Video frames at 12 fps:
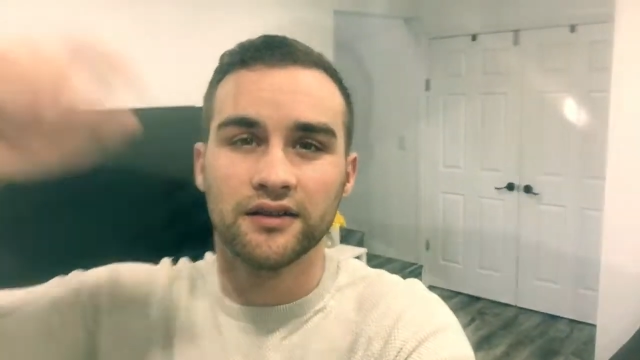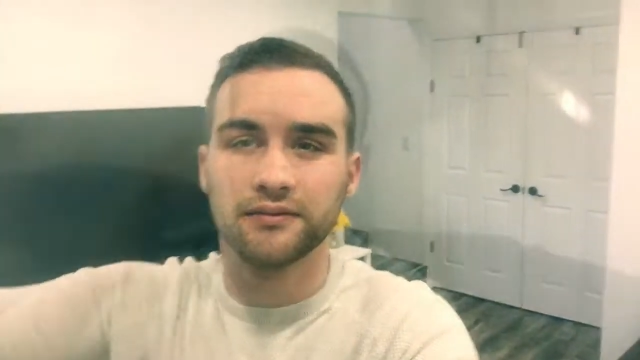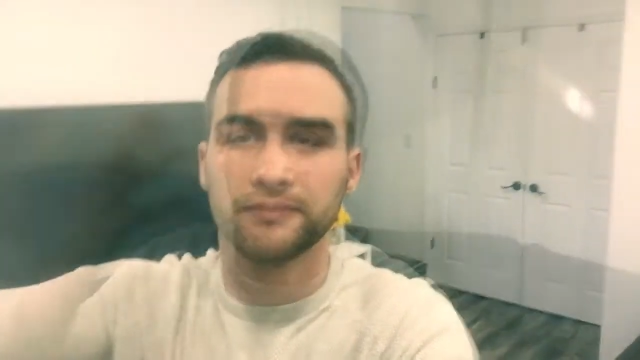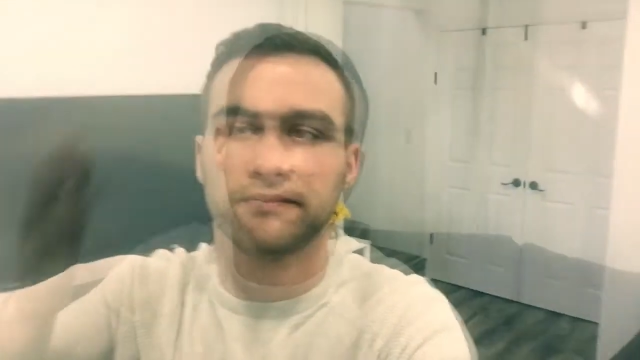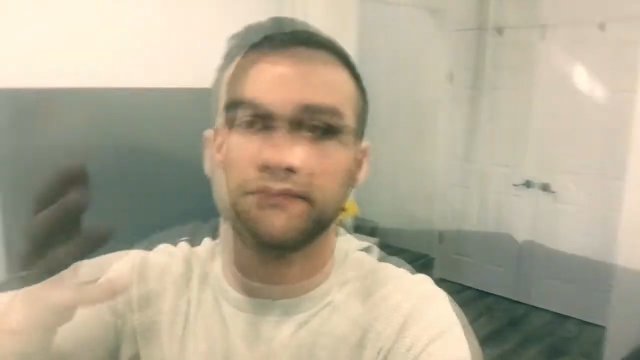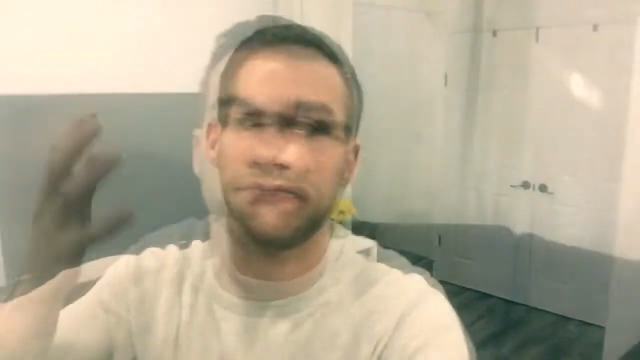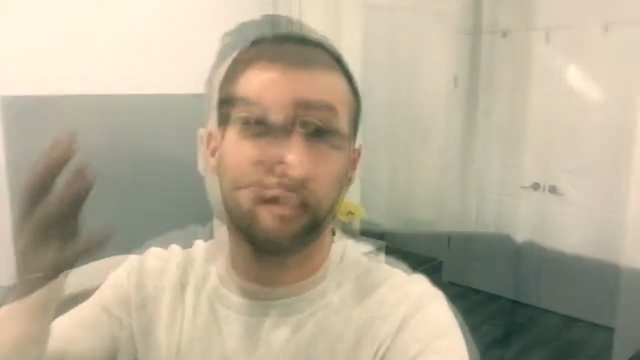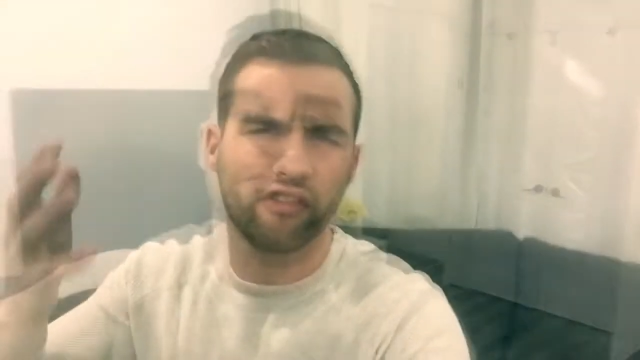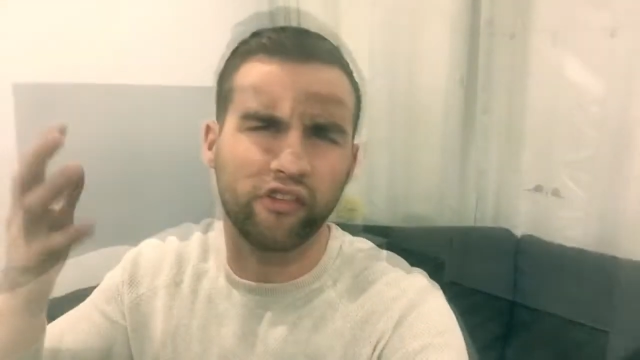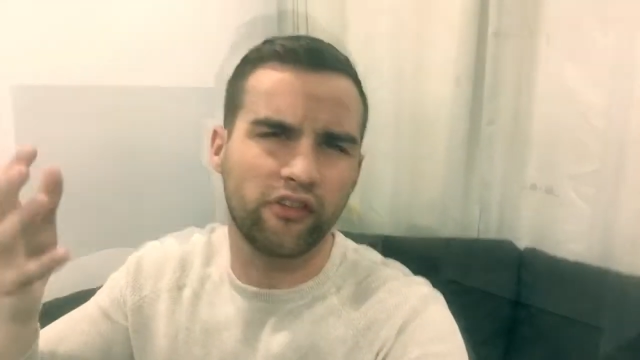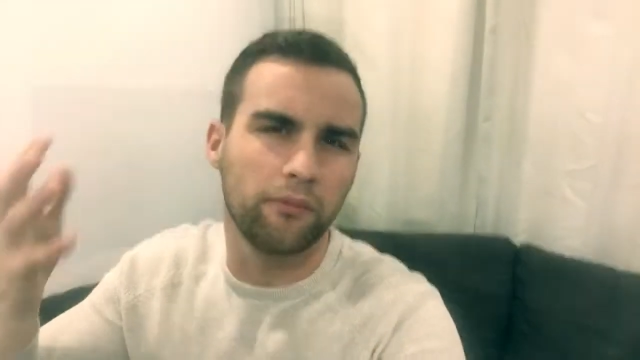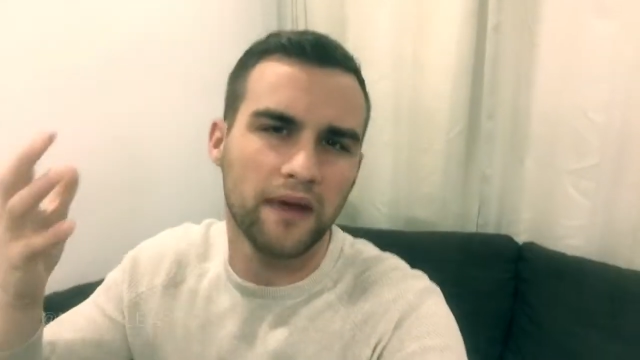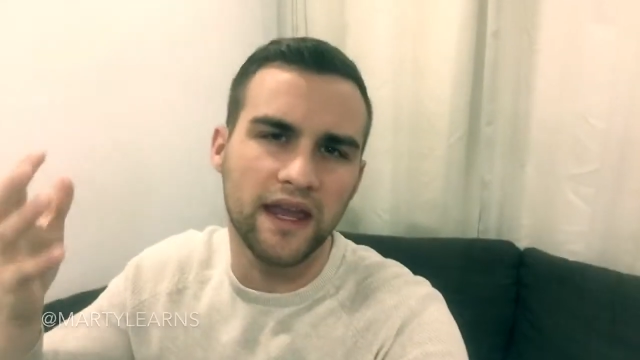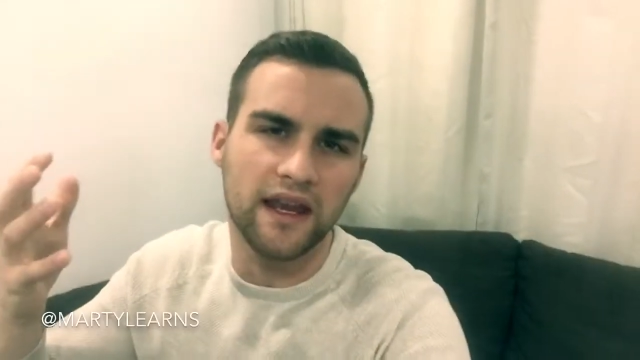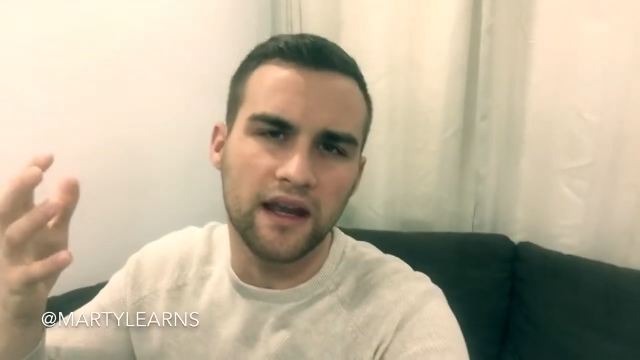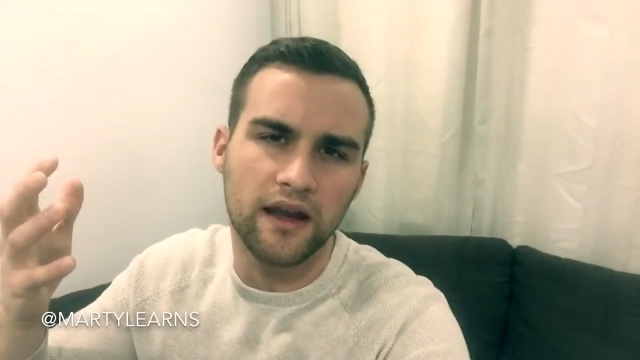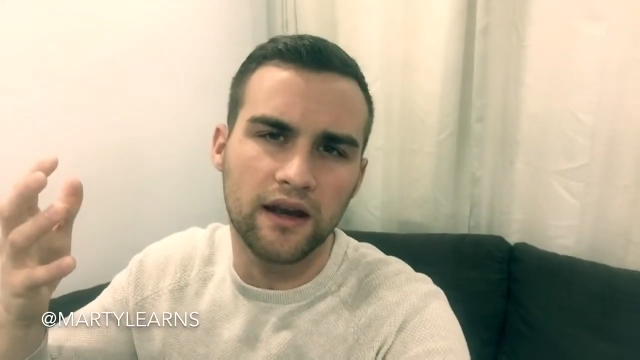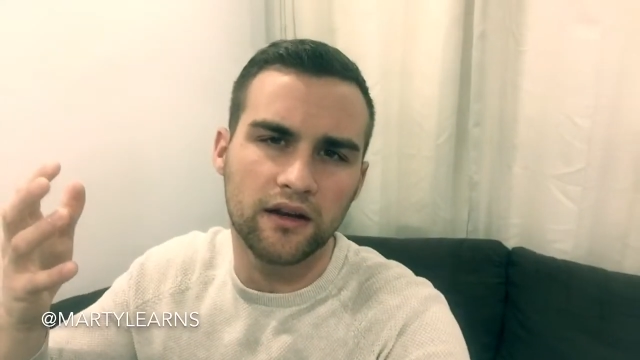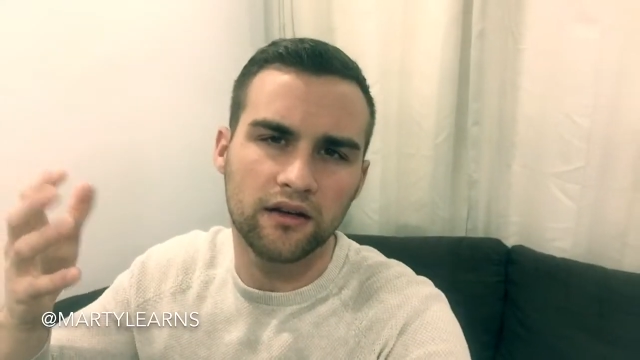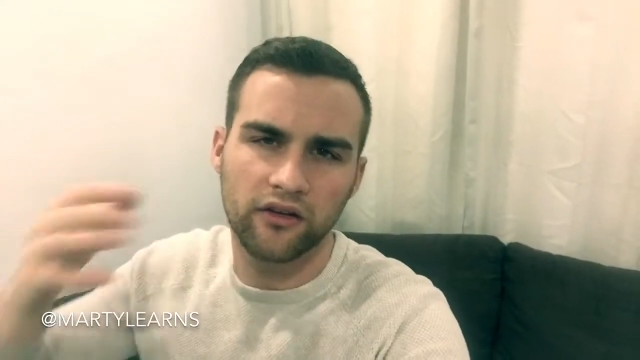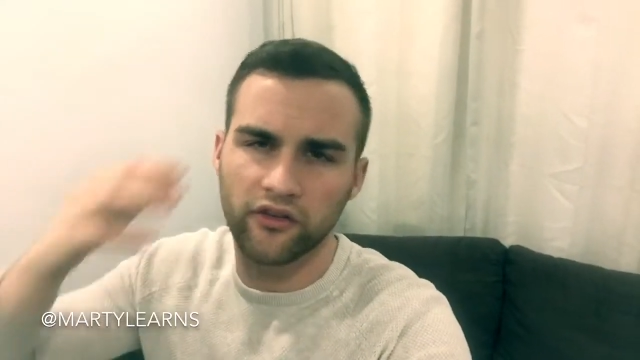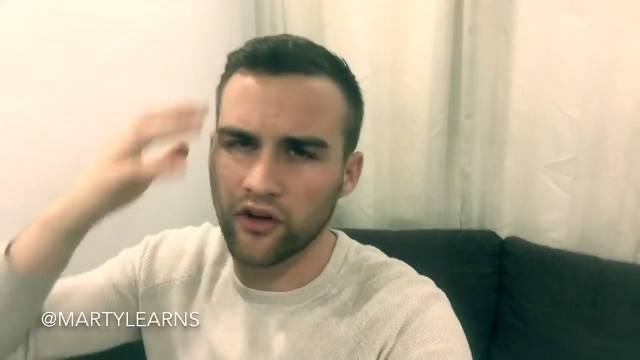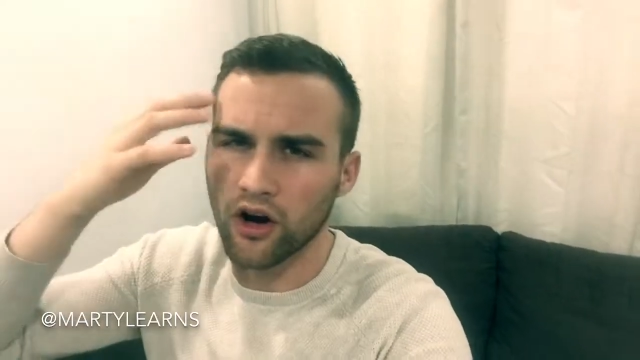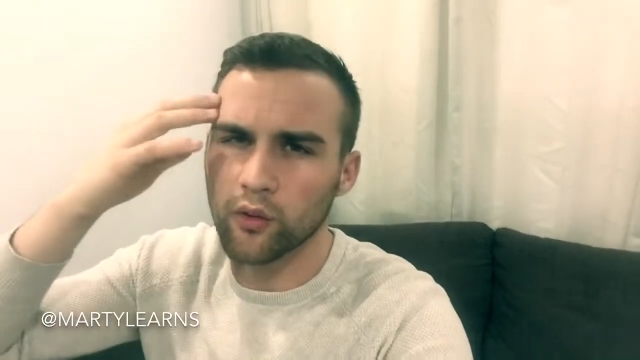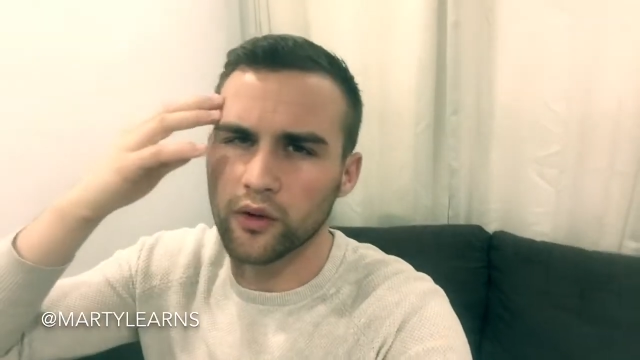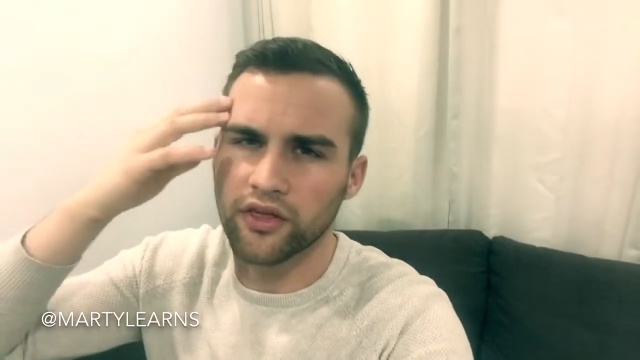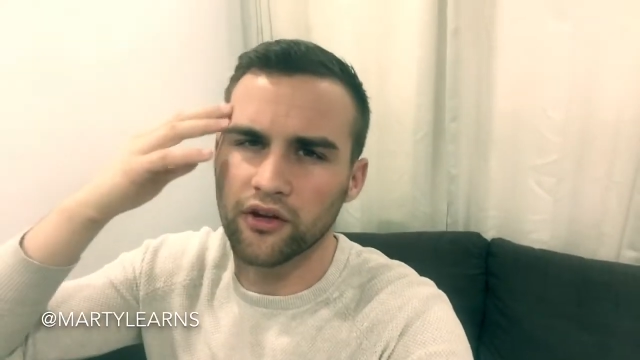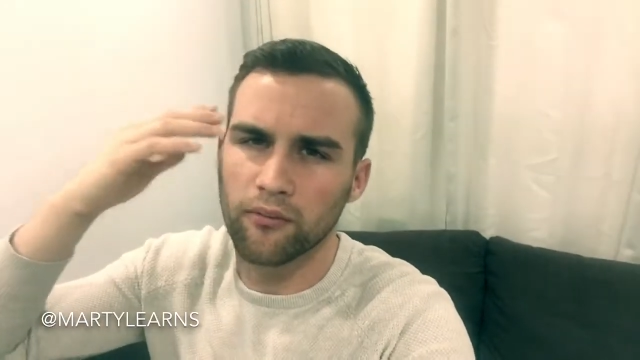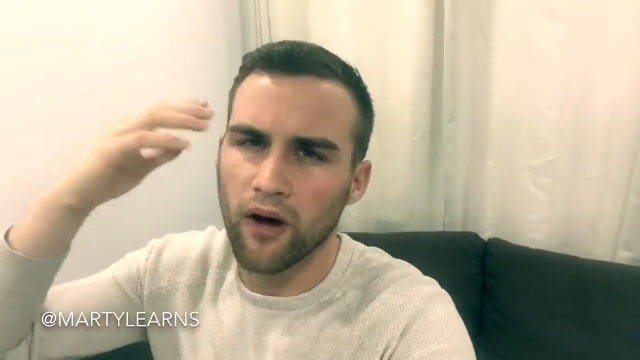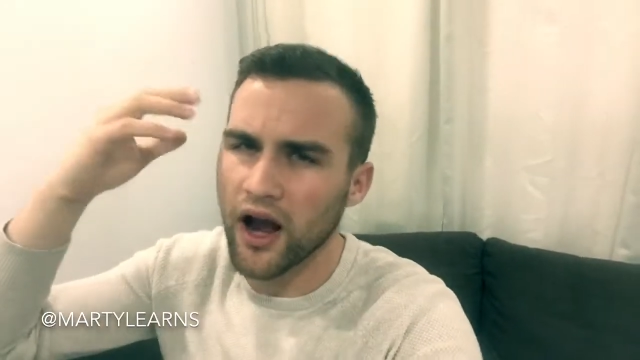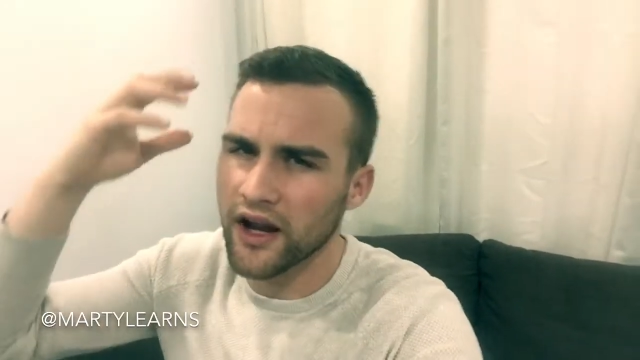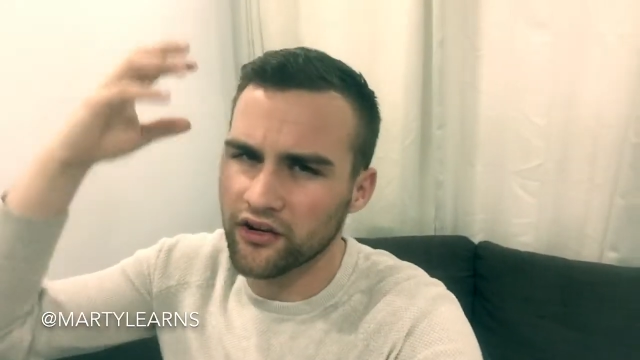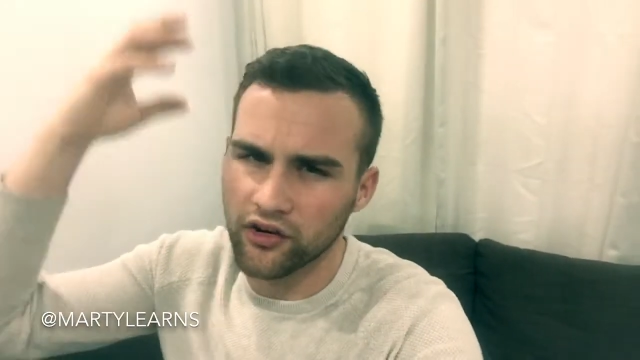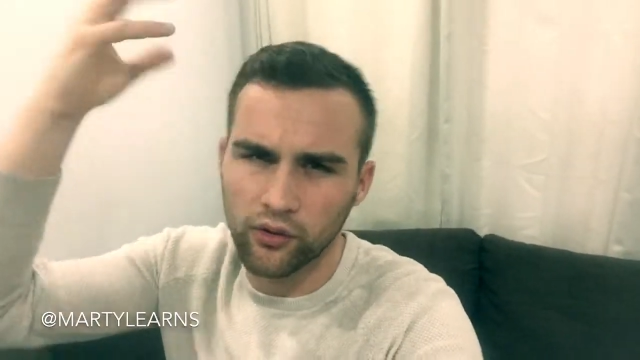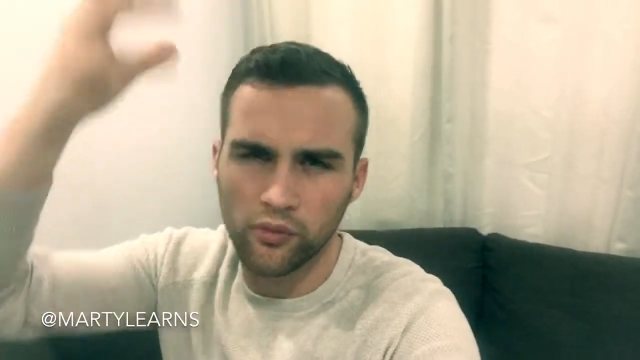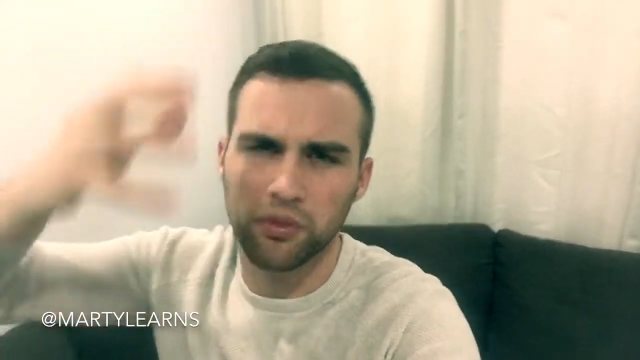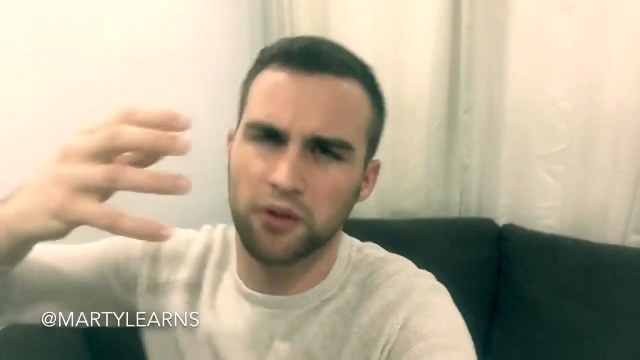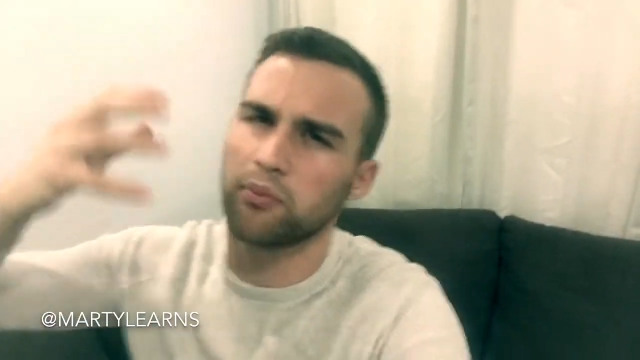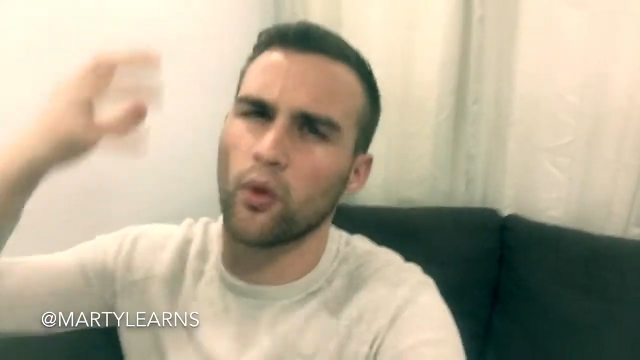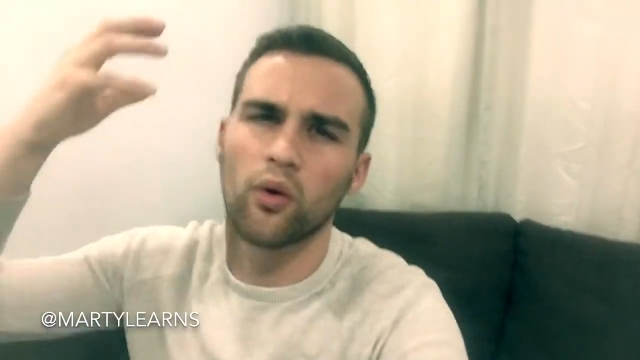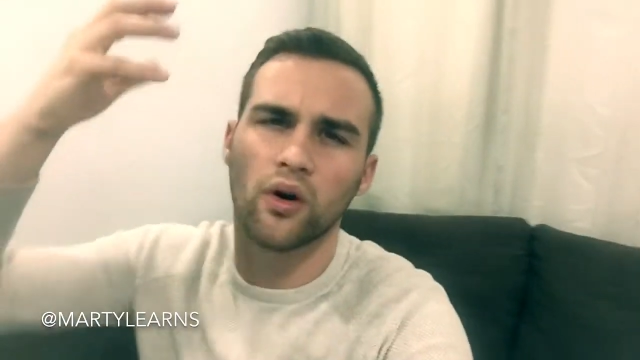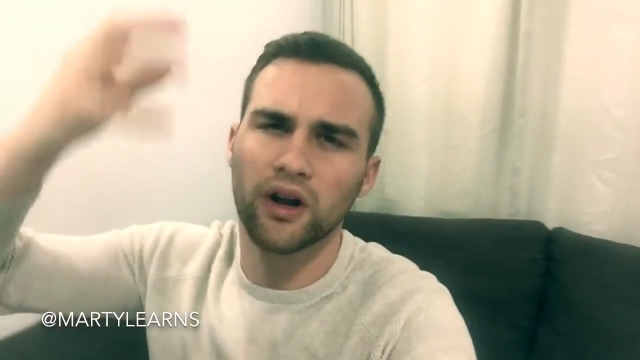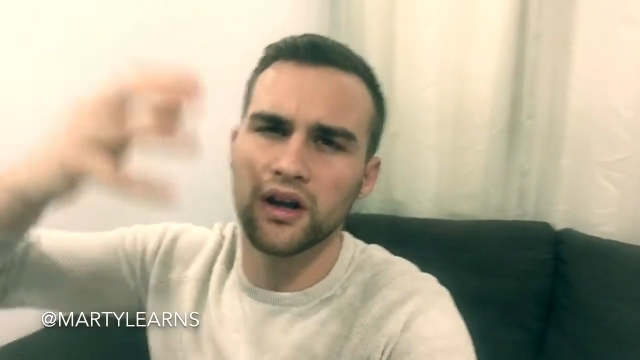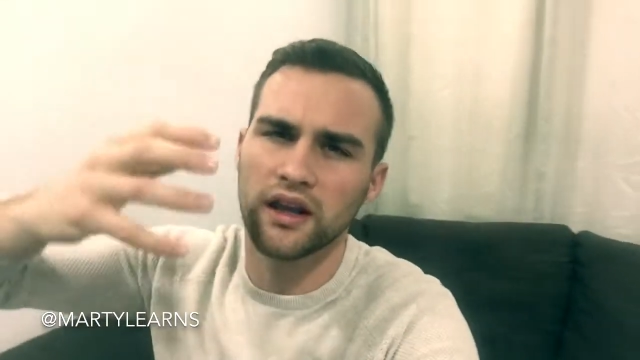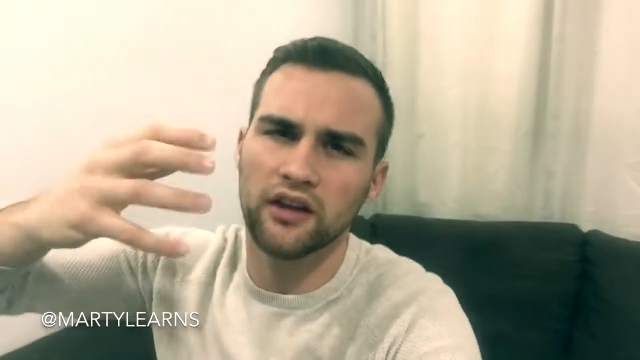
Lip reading: But what does this mean, to start with your mind, to be born